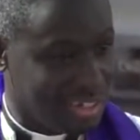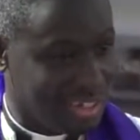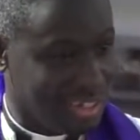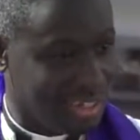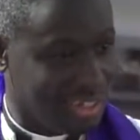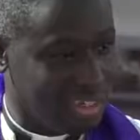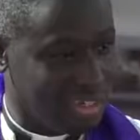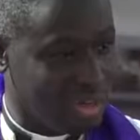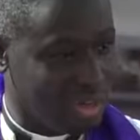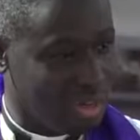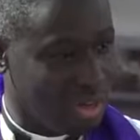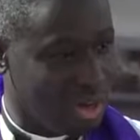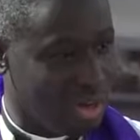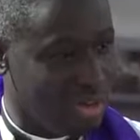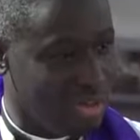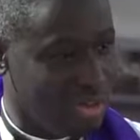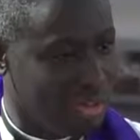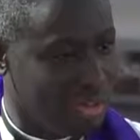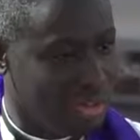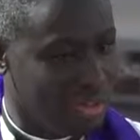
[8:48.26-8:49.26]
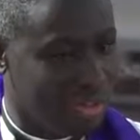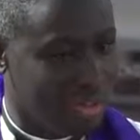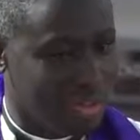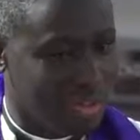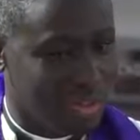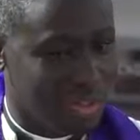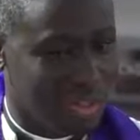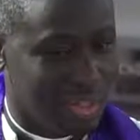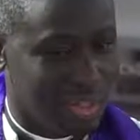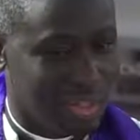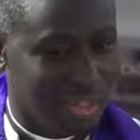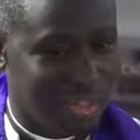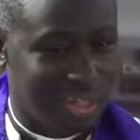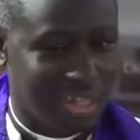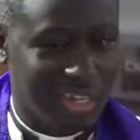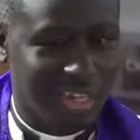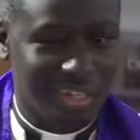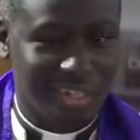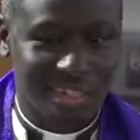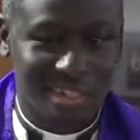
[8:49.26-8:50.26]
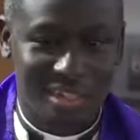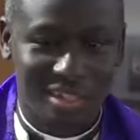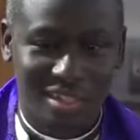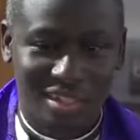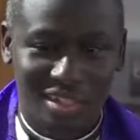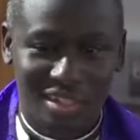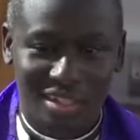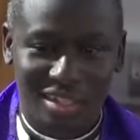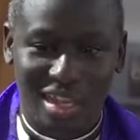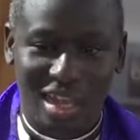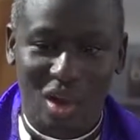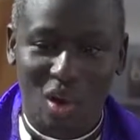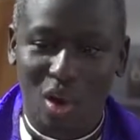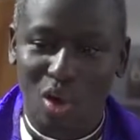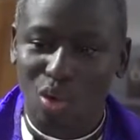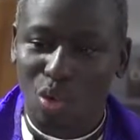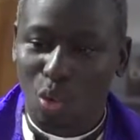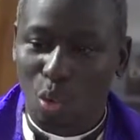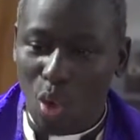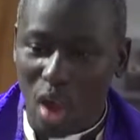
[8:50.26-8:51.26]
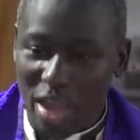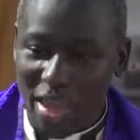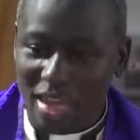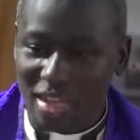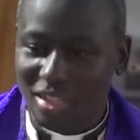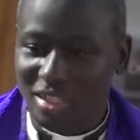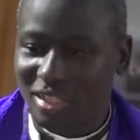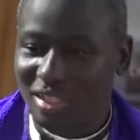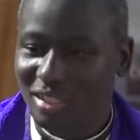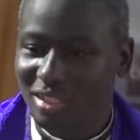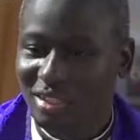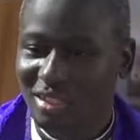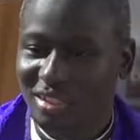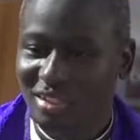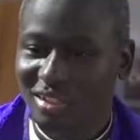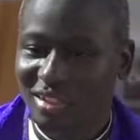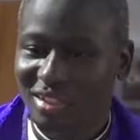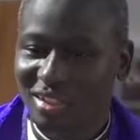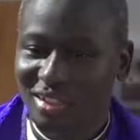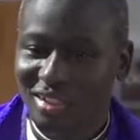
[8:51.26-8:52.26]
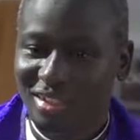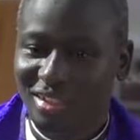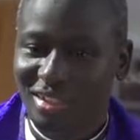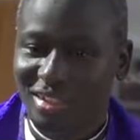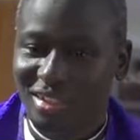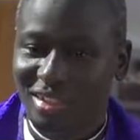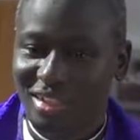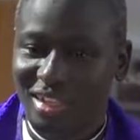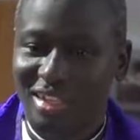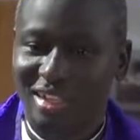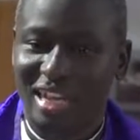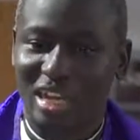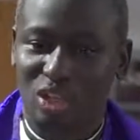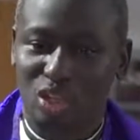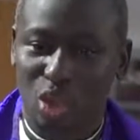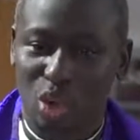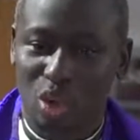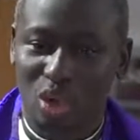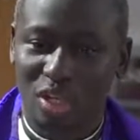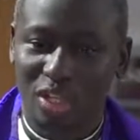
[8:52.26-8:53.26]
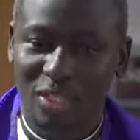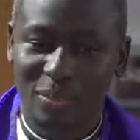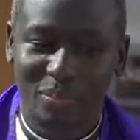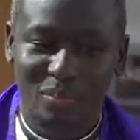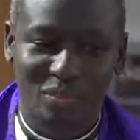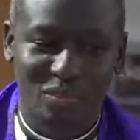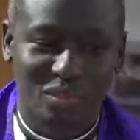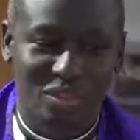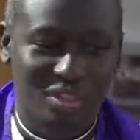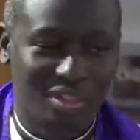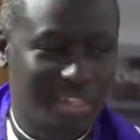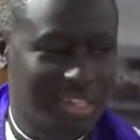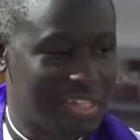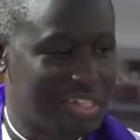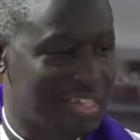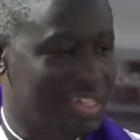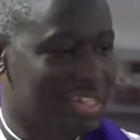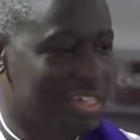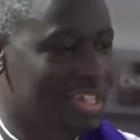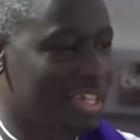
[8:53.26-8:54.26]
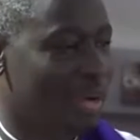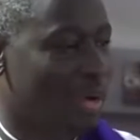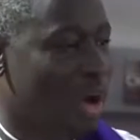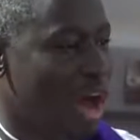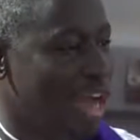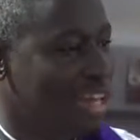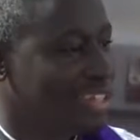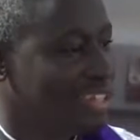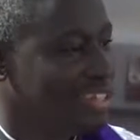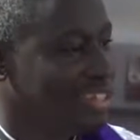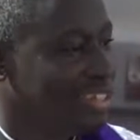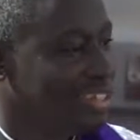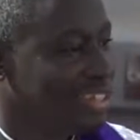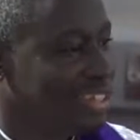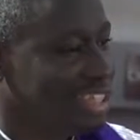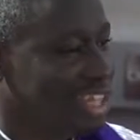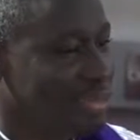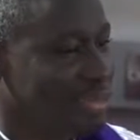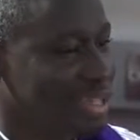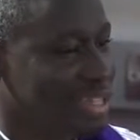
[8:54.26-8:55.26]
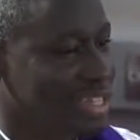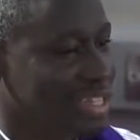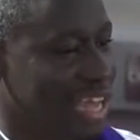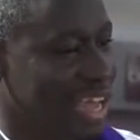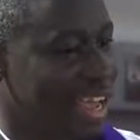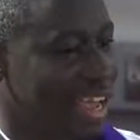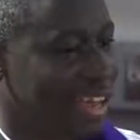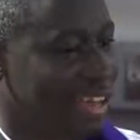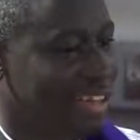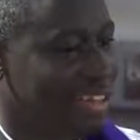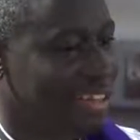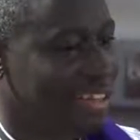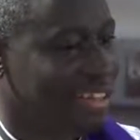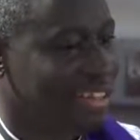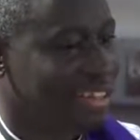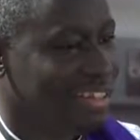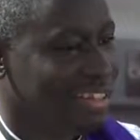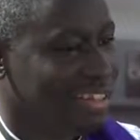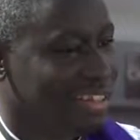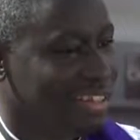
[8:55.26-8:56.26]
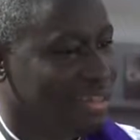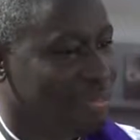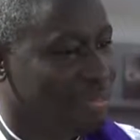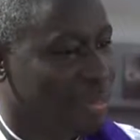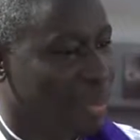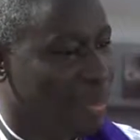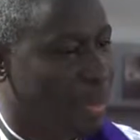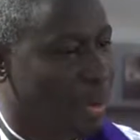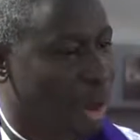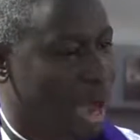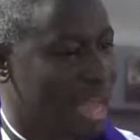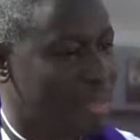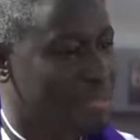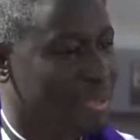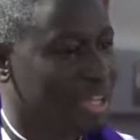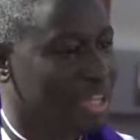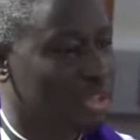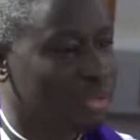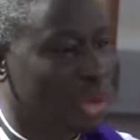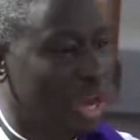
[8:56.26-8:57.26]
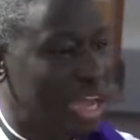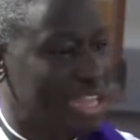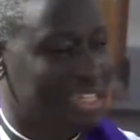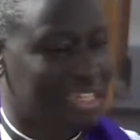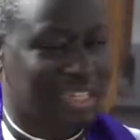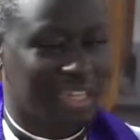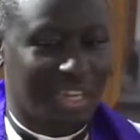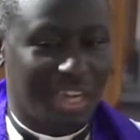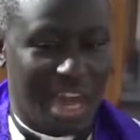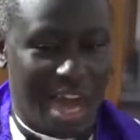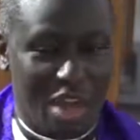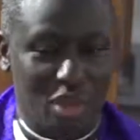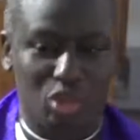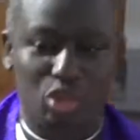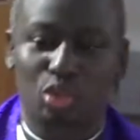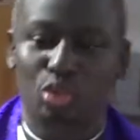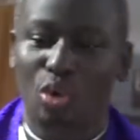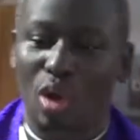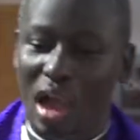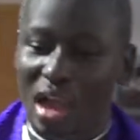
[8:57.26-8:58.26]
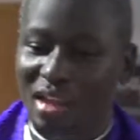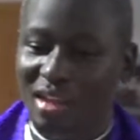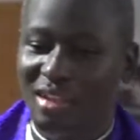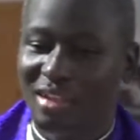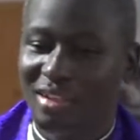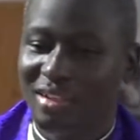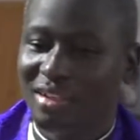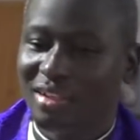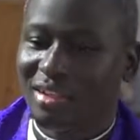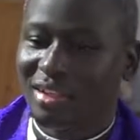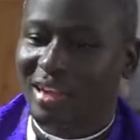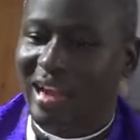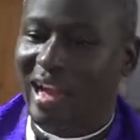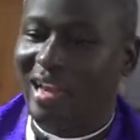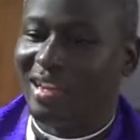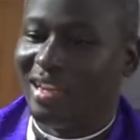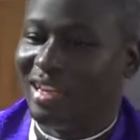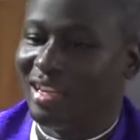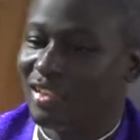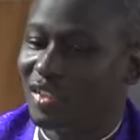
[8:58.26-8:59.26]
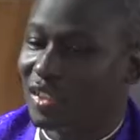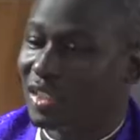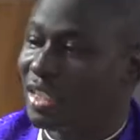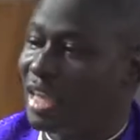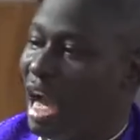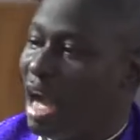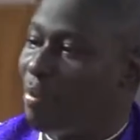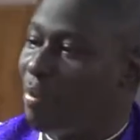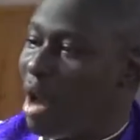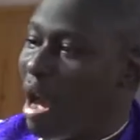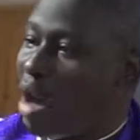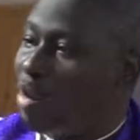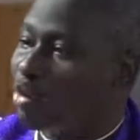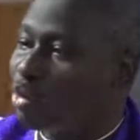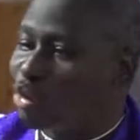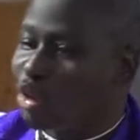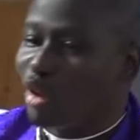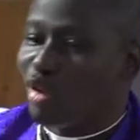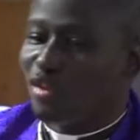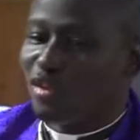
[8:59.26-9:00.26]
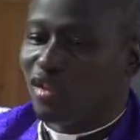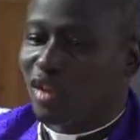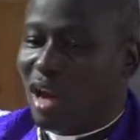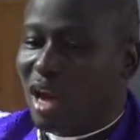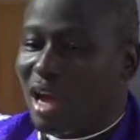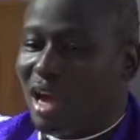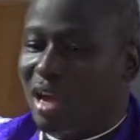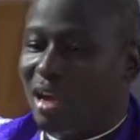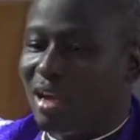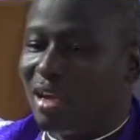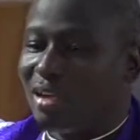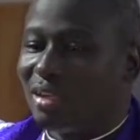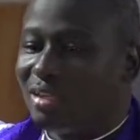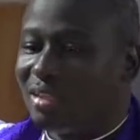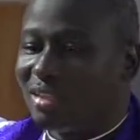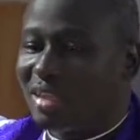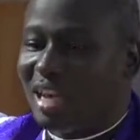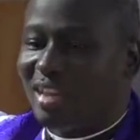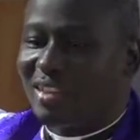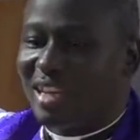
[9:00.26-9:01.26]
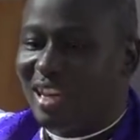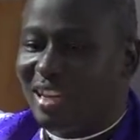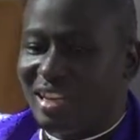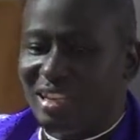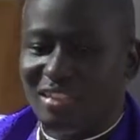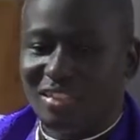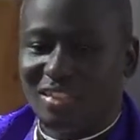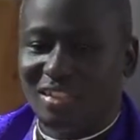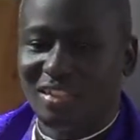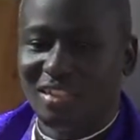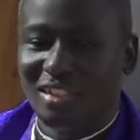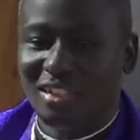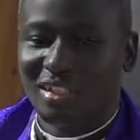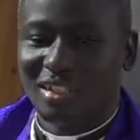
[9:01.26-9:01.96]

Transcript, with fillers: Uh, you know? Then they're all quiet. Then they are told, This is the what? The Messiah. People begin to ask, Are you sure? Can anything come out of uh, Nazareth?